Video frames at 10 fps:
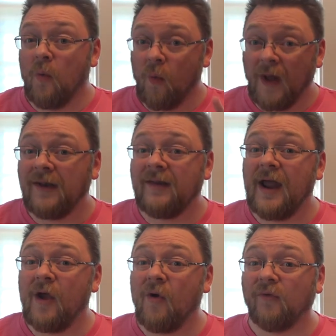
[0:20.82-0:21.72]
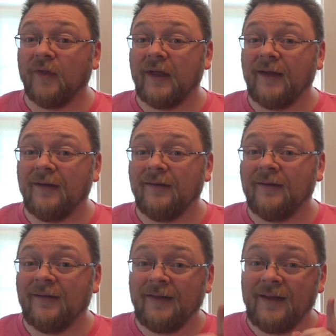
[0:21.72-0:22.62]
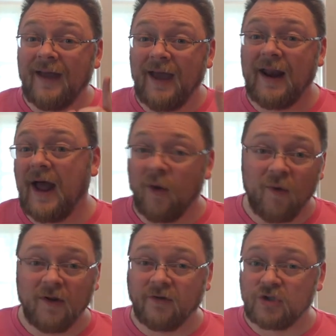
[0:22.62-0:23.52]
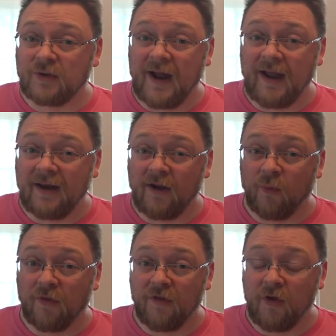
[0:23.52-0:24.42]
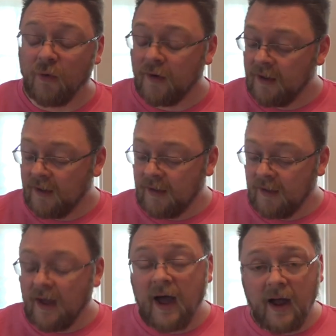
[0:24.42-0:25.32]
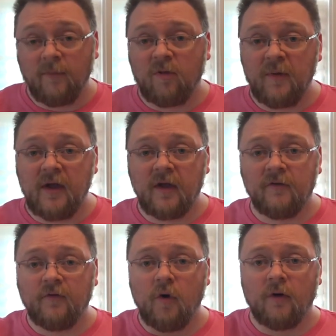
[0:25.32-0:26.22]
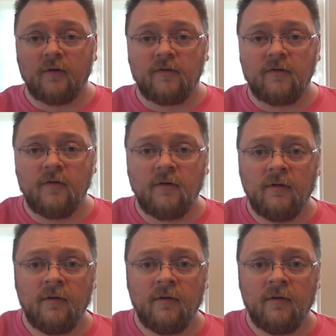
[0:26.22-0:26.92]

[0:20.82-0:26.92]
one day only, and I wanted to try it here with you. I'm speaking, of course,